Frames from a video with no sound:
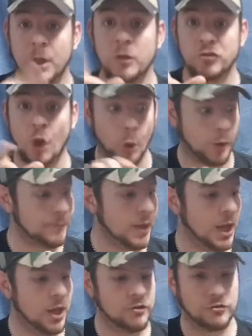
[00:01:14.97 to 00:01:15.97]
Stock.
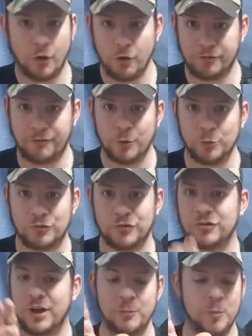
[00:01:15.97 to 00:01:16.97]
Stock folds the
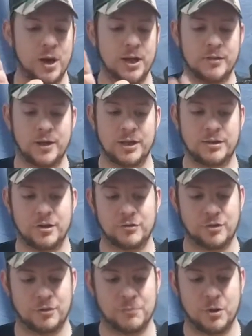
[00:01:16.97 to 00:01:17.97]
same way that it does
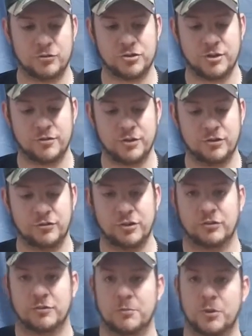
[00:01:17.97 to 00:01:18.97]
on most
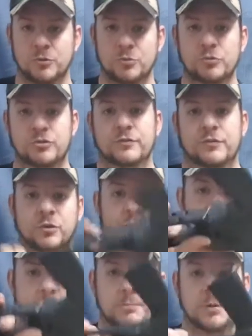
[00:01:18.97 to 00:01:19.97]
G36 models. You've
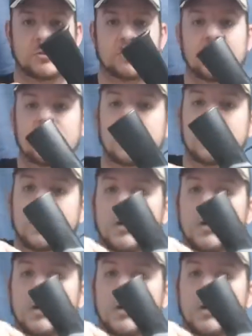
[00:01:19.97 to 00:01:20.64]
got a button,